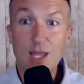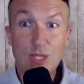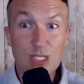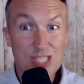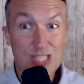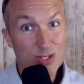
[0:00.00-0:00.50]
The
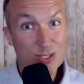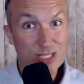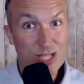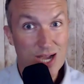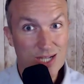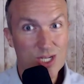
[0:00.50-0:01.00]
standard
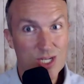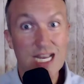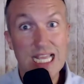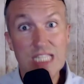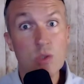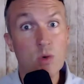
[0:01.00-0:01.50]
deduction
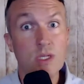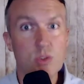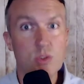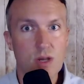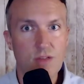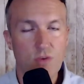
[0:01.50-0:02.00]
in
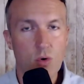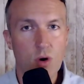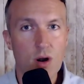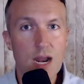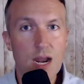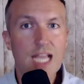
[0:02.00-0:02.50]
2024
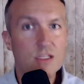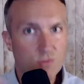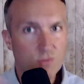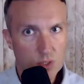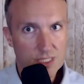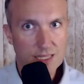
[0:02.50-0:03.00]
is
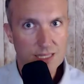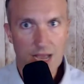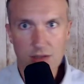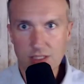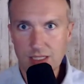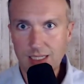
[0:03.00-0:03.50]

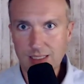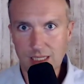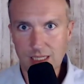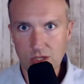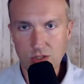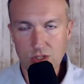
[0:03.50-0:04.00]

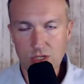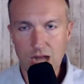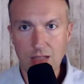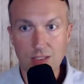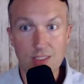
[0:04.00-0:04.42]
$14,600.